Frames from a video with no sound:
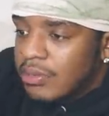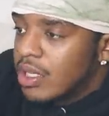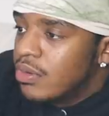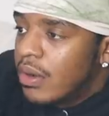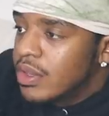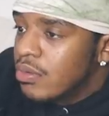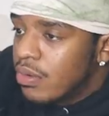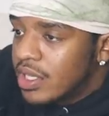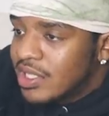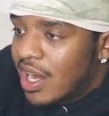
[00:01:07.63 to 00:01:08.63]
about the one with the
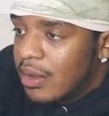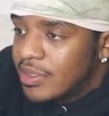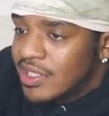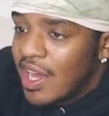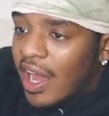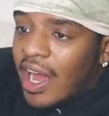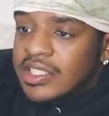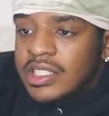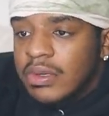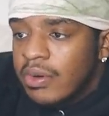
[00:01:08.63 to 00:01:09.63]
worst comments. I
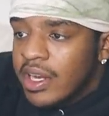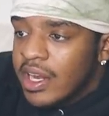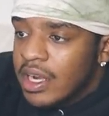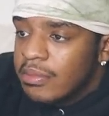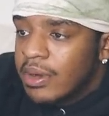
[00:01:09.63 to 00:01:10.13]
see one here,